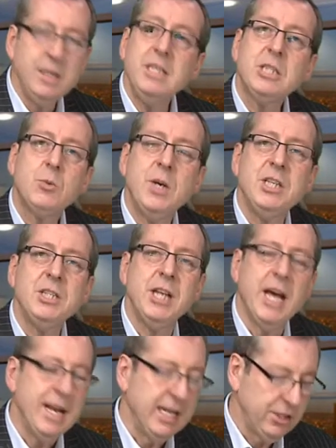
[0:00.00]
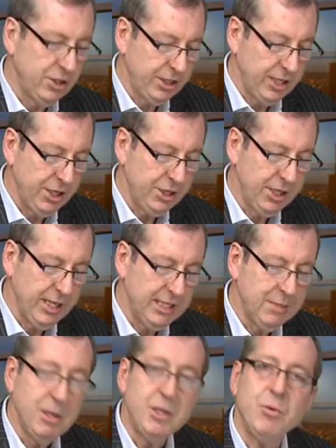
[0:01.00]
This question and answer session
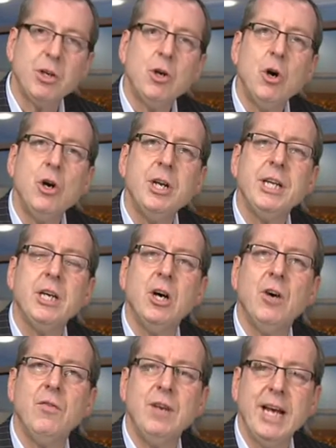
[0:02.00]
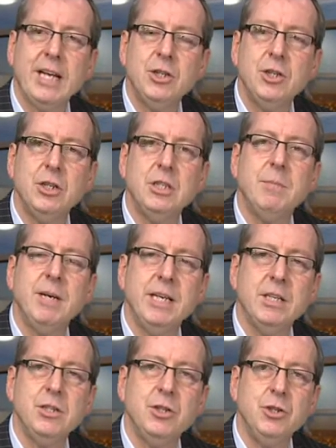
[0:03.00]
is about the recording of lectures by
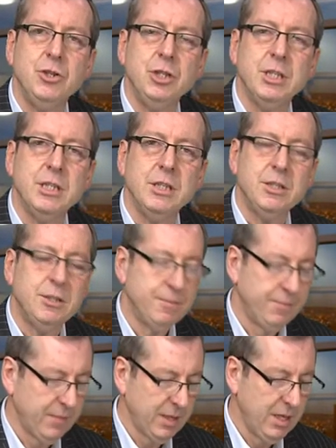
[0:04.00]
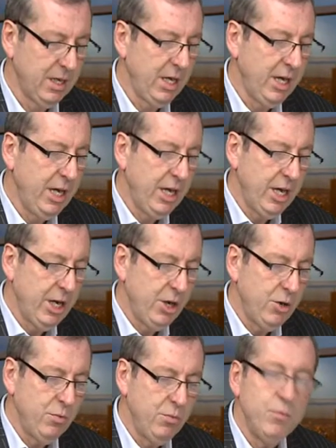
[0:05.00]
institutions.
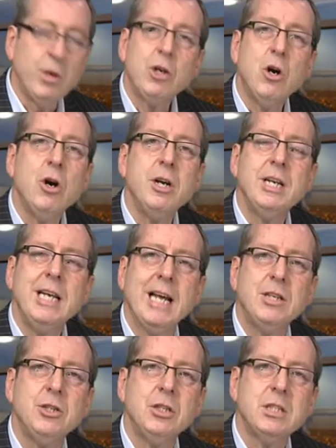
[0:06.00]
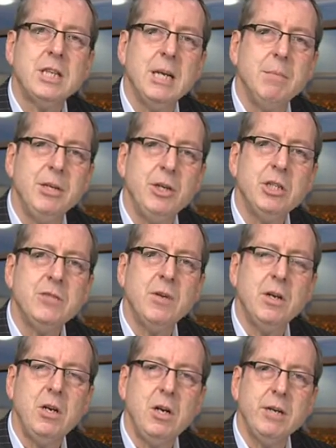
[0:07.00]
Recorded lectures can be
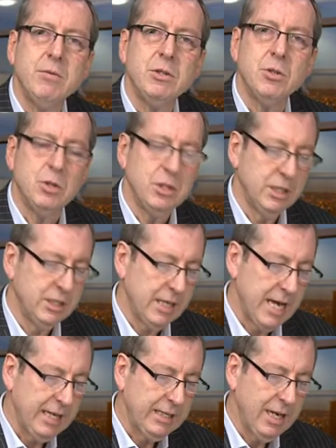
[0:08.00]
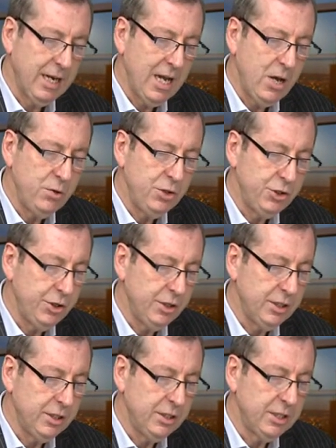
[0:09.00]
useful learning resources and can allow
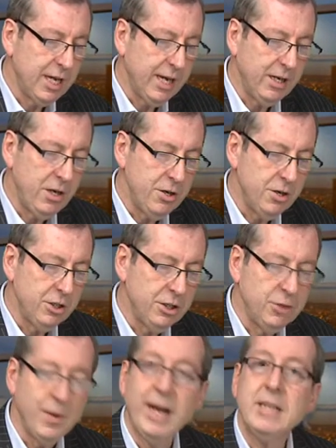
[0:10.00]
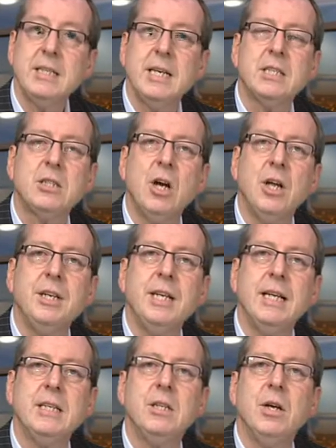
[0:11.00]
students and learners to access
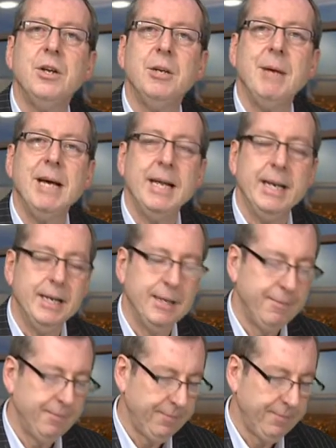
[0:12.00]
content on demand.